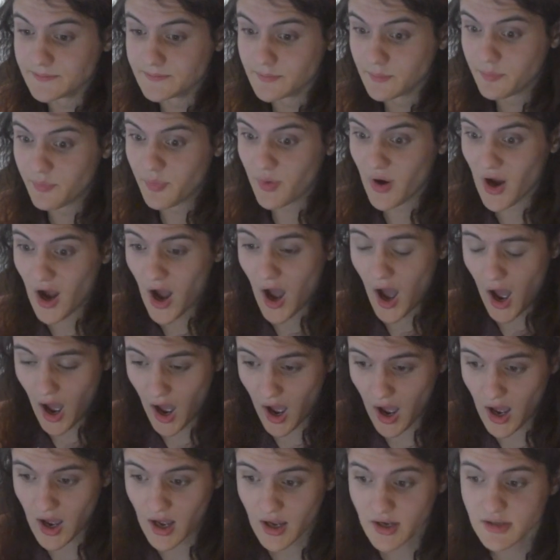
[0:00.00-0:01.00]

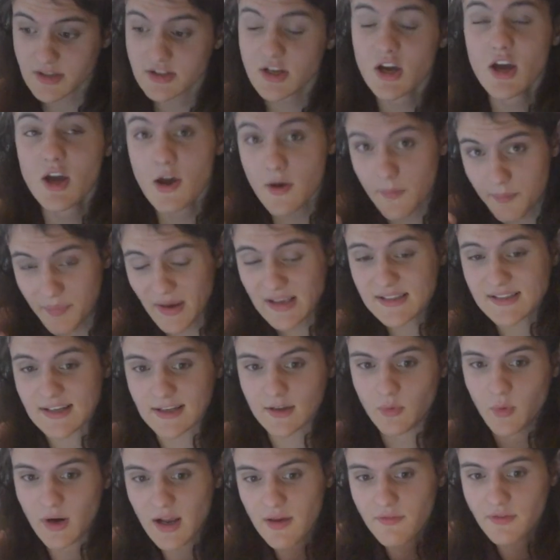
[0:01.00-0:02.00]
But
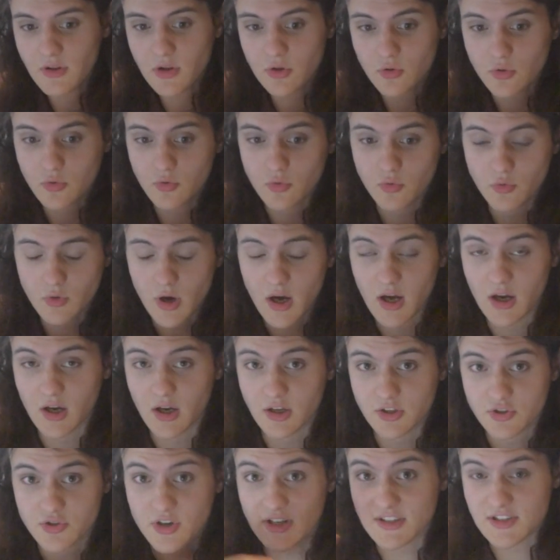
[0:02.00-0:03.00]
basically, whenever you
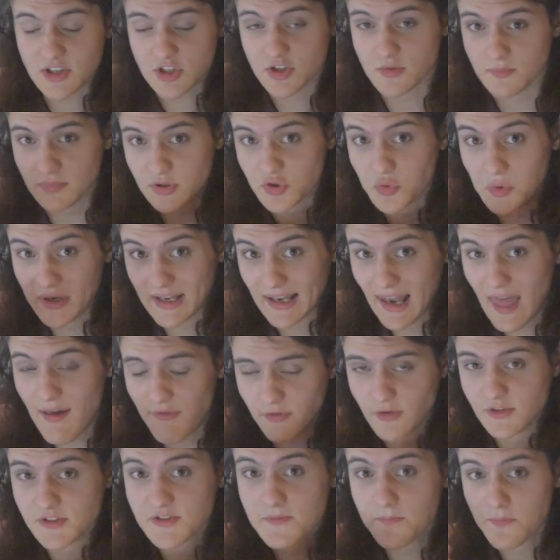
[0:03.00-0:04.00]
transition between
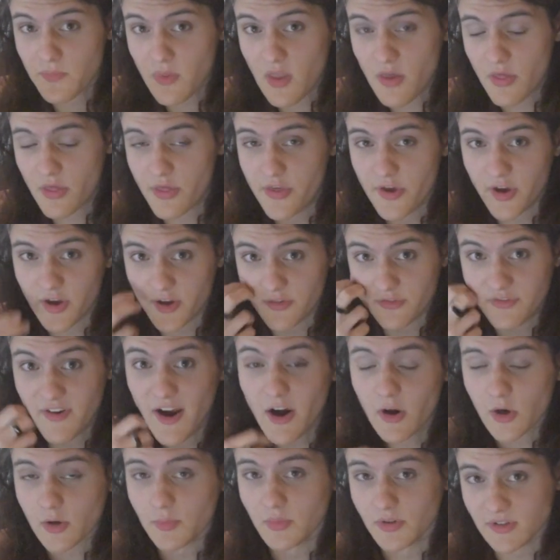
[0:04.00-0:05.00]
levels, the
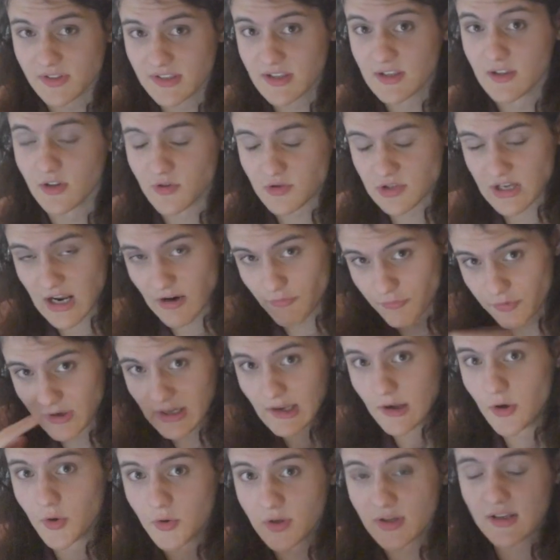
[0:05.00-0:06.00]
variables in those get
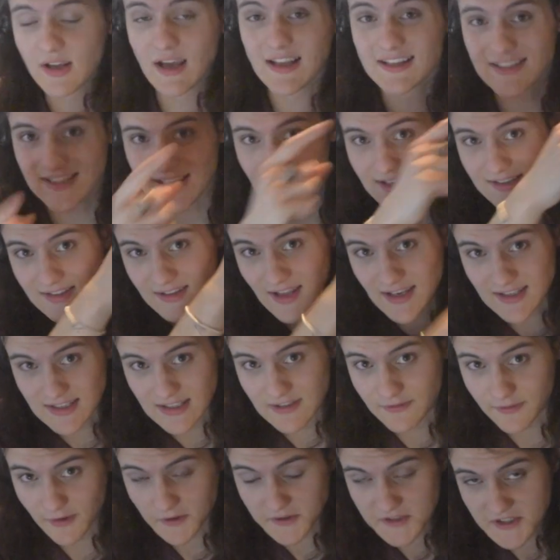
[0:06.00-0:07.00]
reloaded and set to their
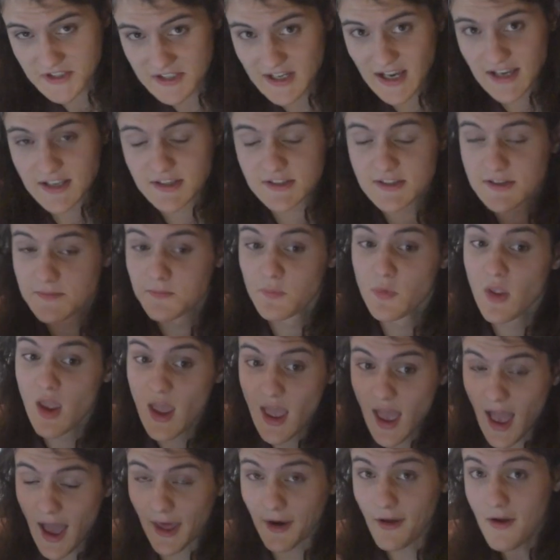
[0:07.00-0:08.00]
default states.
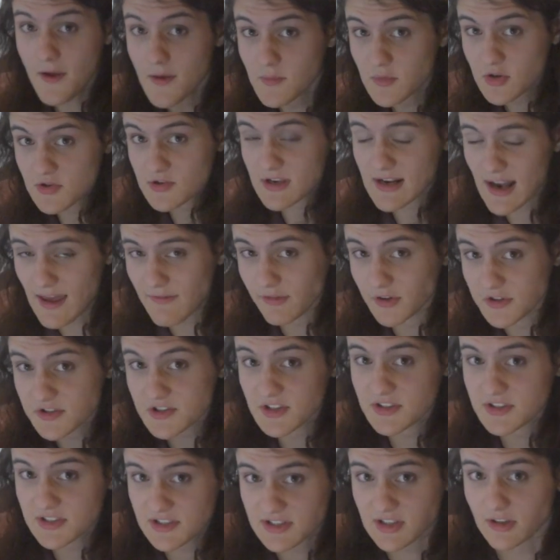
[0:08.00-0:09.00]
And I am using levels
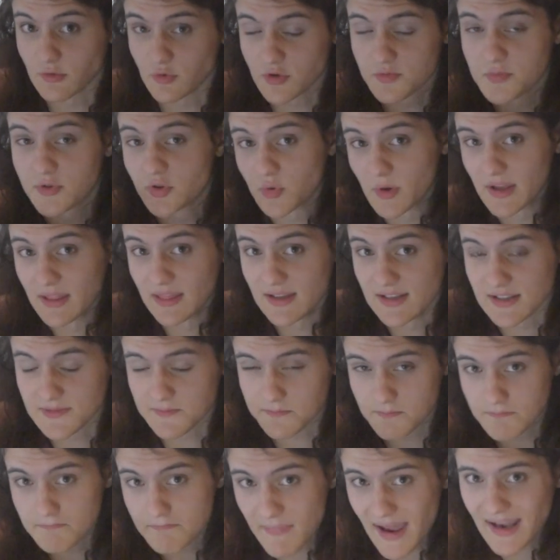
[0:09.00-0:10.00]
to distinguish between these
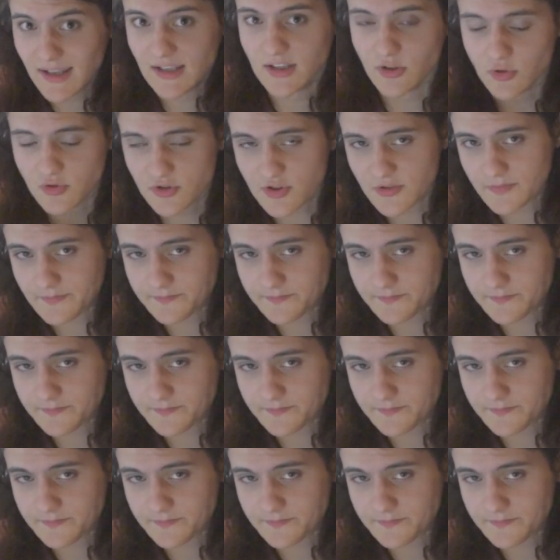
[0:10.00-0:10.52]
menus.